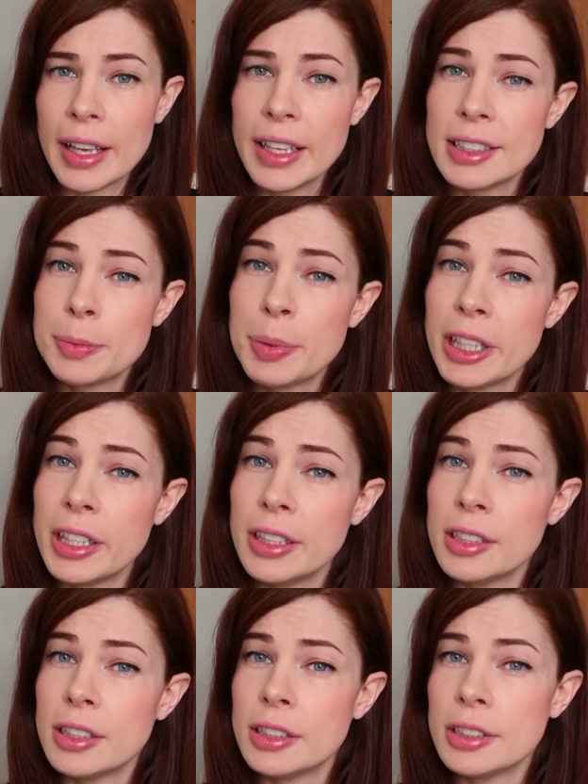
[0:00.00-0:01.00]
It's
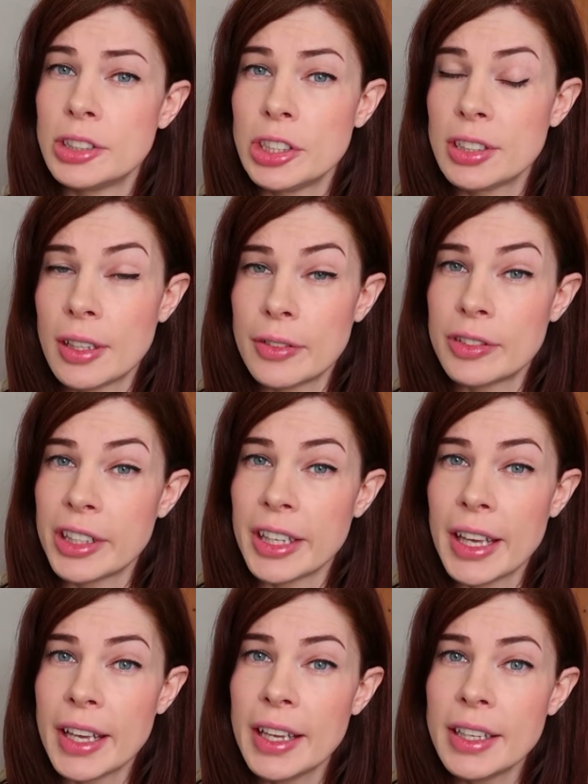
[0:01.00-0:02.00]
been just over a
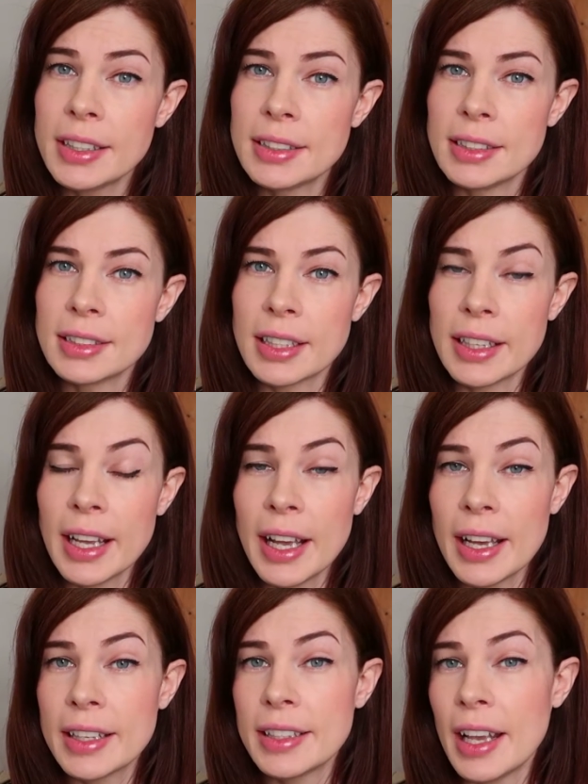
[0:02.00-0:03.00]
year since I
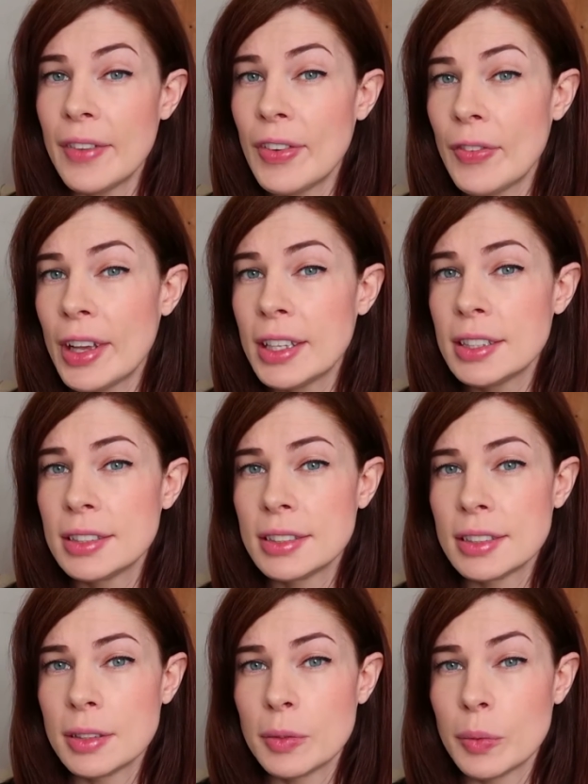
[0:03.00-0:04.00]
had
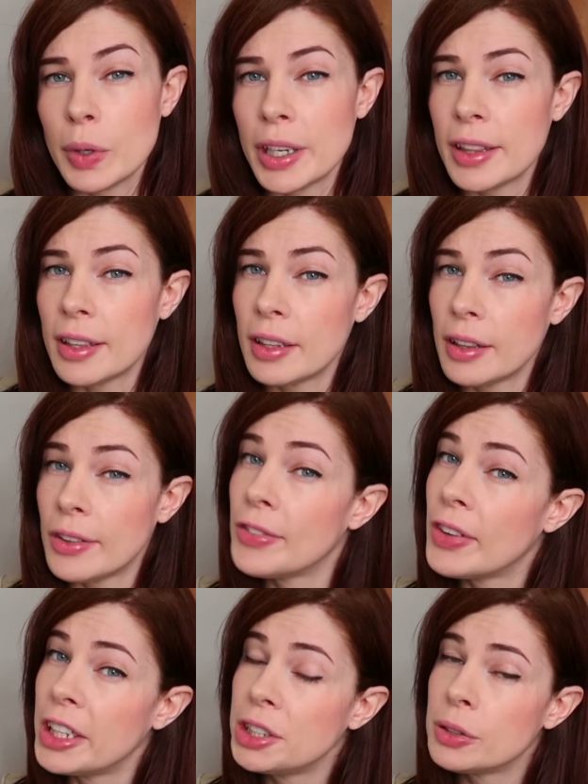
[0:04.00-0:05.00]
FFS with the
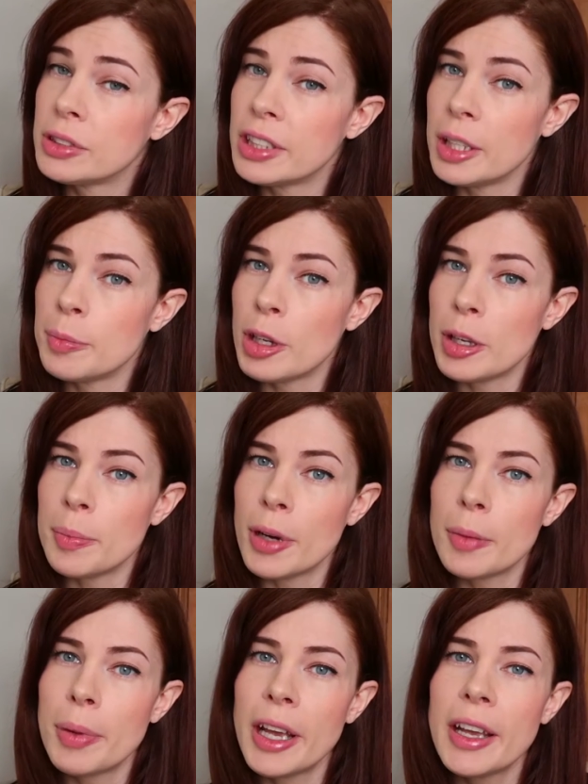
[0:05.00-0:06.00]
facial team in
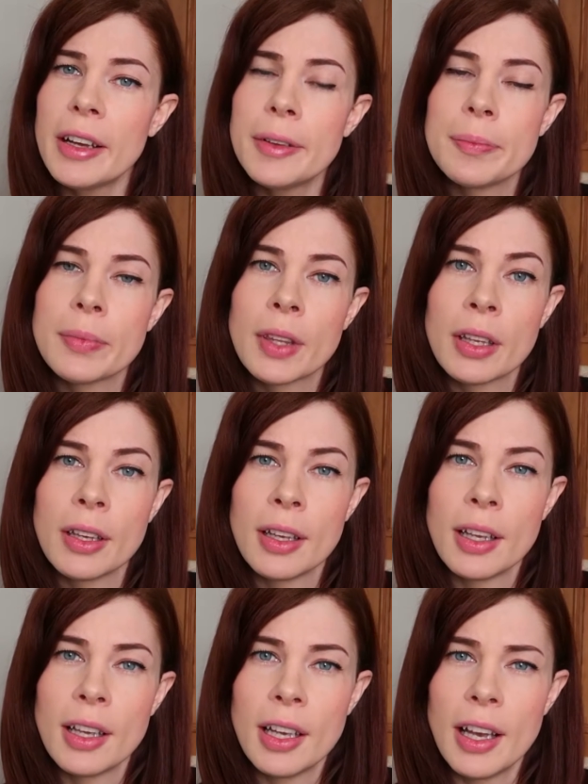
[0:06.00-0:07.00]
Marbella,
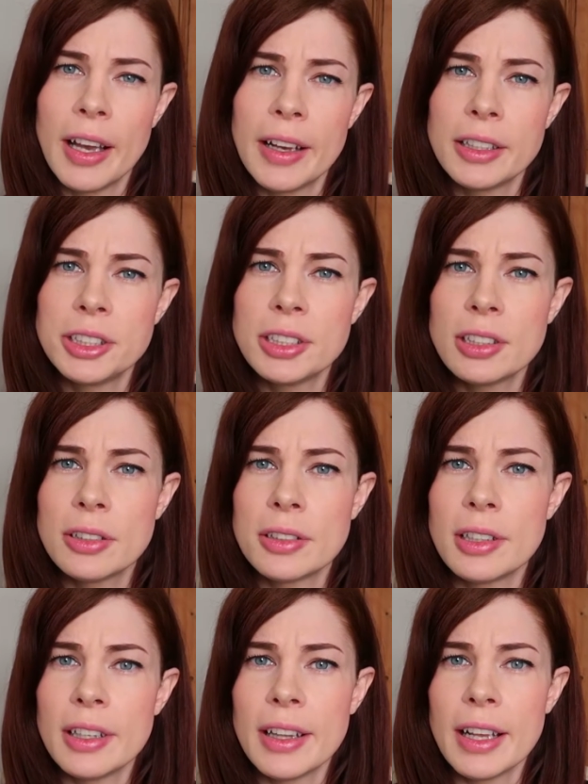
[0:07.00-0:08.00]
and I just
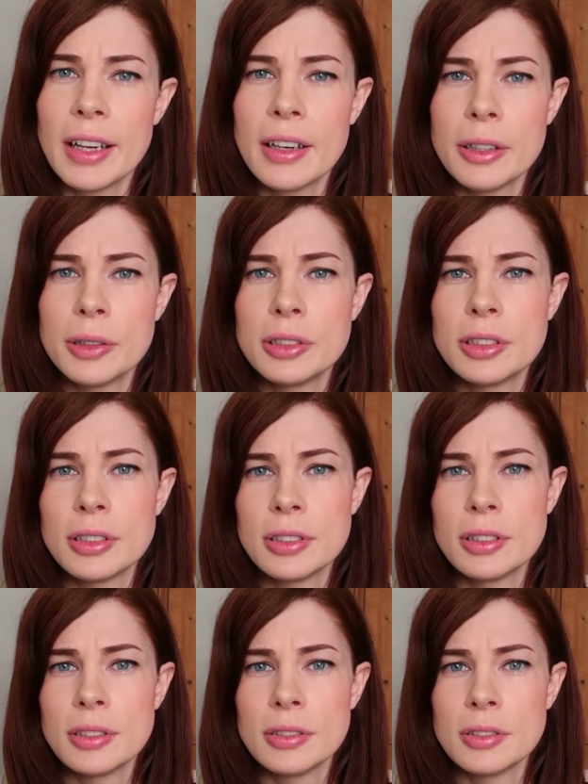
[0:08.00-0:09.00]
thought that I would
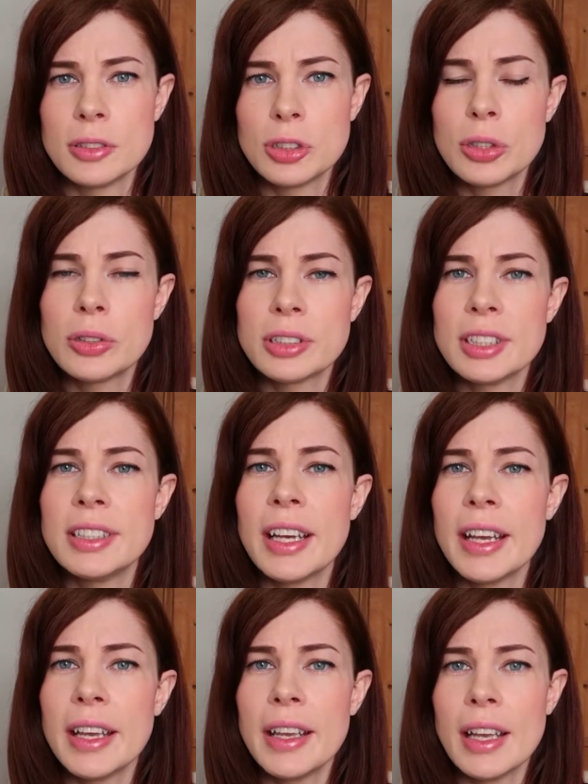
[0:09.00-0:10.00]
talk
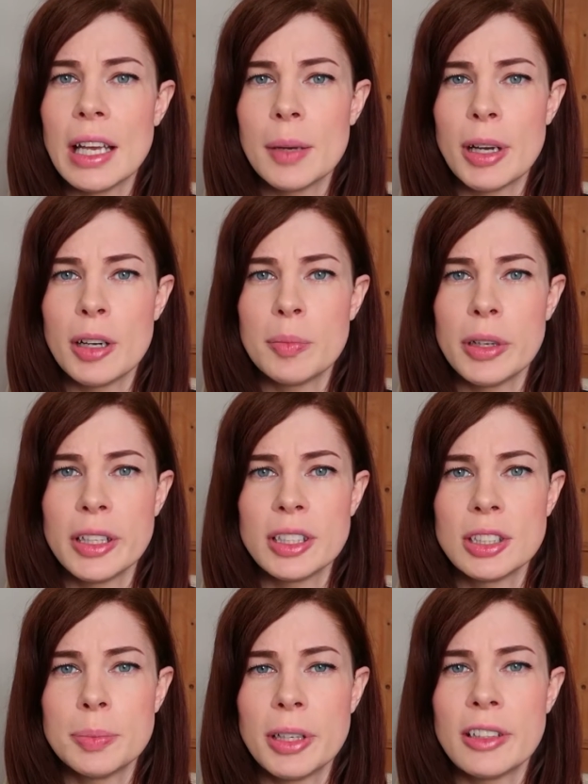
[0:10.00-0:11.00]
today about my
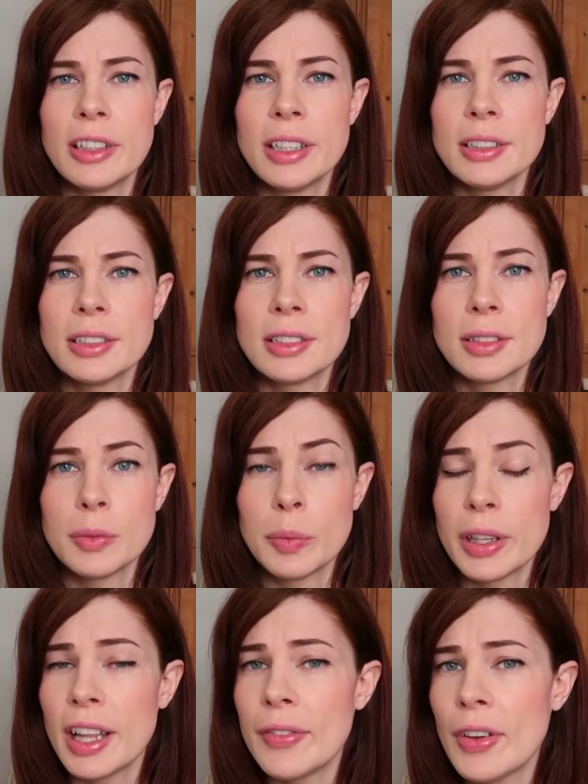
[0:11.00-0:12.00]
experience
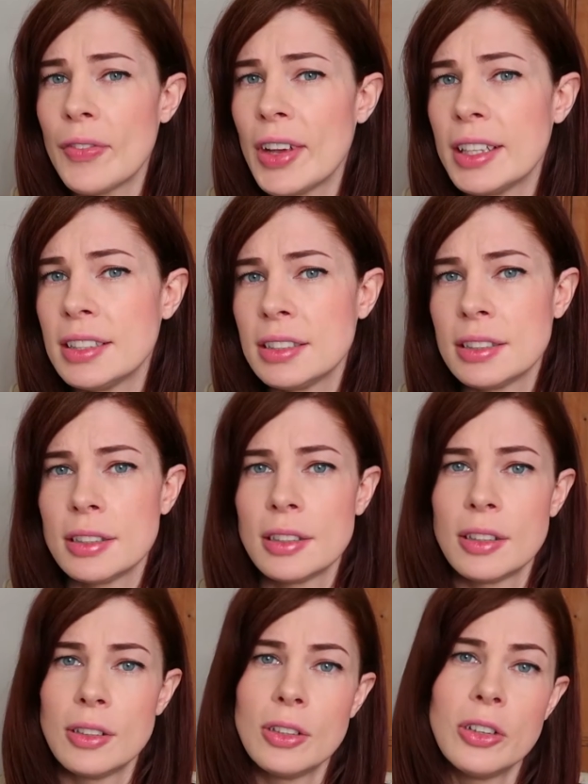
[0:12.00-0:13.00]
with FFS,
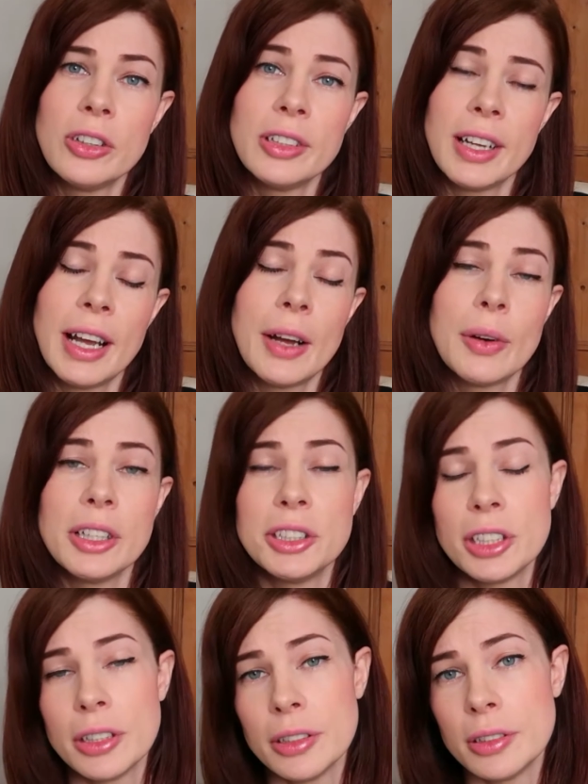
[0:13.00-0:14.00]
on how I
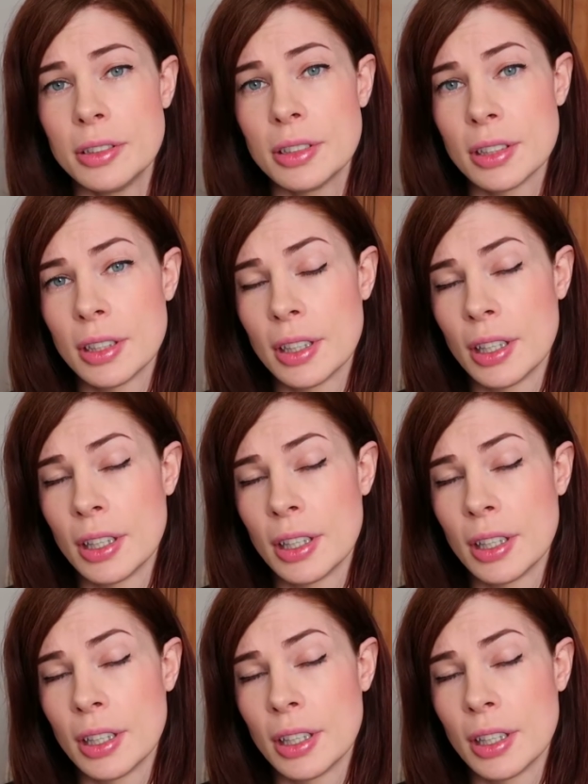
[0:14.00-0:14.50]
chose